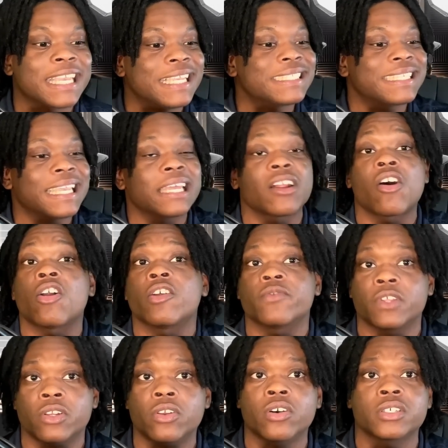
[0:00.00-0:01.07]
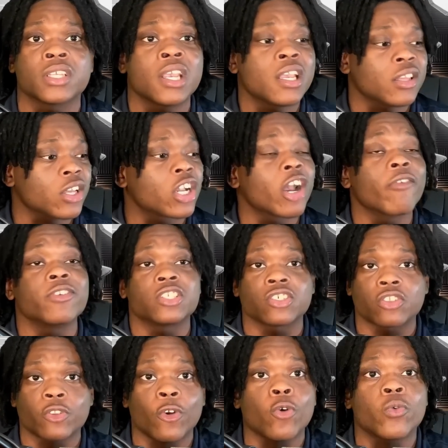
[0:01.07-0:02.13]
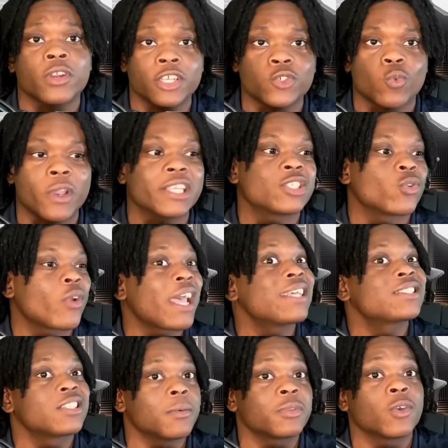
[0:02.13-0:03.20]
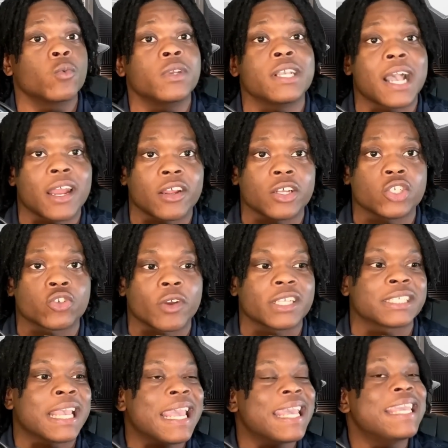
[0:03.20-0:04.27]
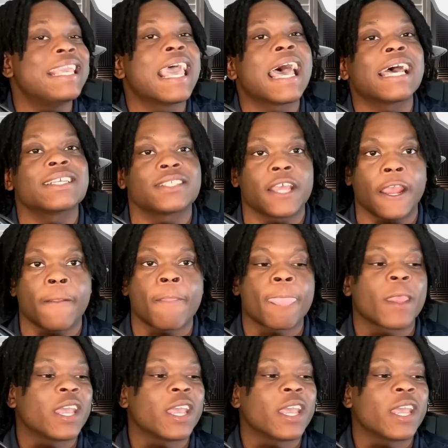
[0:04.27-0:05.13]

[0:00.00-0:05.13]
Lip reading: He's getting all of the looks, the coverages thrown his way. So that's something we got to address. He has that.